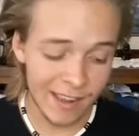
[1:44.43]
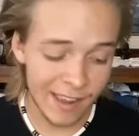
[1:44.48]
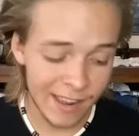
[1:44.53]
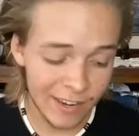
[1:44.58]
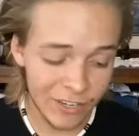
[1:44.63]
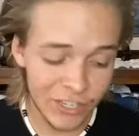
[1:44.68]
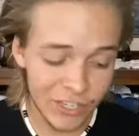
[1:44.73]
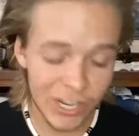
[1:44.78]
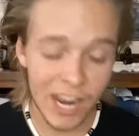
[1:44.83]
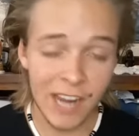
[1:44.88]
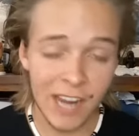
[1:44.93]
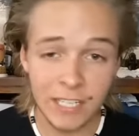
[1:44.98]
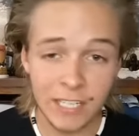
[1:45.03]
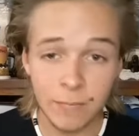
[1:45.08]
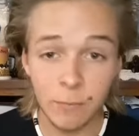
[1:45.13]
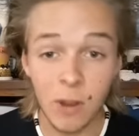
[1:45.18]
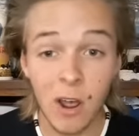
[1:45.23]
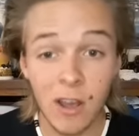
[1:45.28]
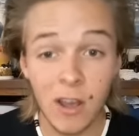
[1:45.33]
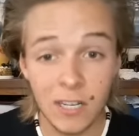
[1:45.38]
and Jack
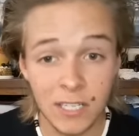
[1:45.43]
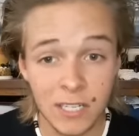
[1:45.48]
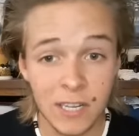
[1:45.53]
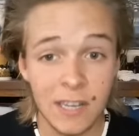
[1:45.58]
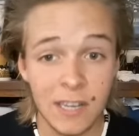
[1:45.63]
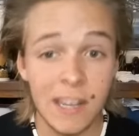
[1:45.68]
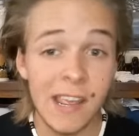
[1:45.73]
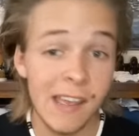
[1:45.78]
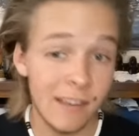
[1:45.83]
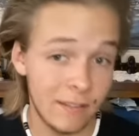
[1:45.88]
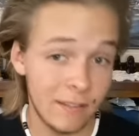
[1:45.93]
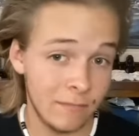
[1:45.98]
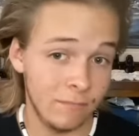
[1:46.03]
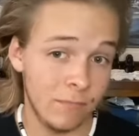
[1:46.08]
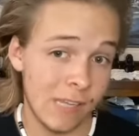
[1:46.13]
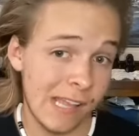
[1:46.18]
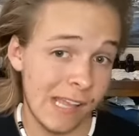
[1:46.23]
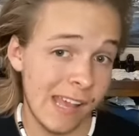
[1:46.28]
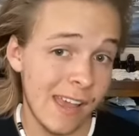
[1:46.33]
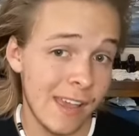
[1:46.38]
Sepkoski
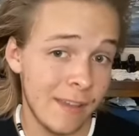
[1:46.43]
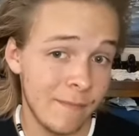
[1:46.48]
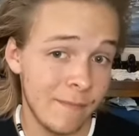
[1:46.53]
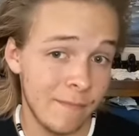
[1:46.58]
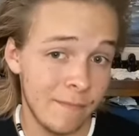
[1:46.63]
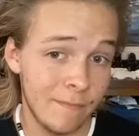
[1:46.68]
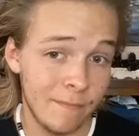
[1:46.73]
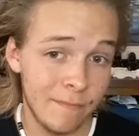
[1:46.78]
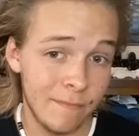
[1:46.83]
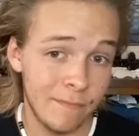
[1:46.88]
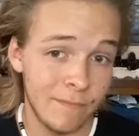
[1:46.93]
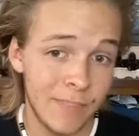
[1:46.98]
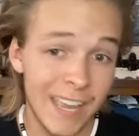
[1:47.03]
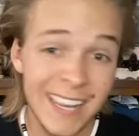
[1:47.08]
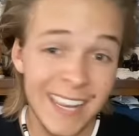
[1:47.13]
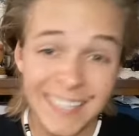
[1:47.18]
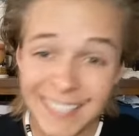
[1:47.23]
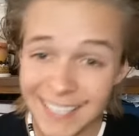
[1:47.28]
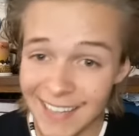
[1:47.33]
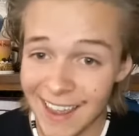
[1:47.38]
claim.
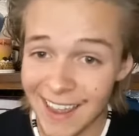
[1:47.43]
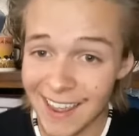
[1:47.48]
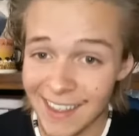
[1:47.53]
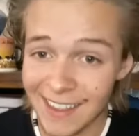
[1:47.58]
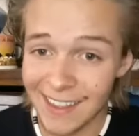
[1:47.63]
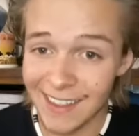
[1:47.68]
They say,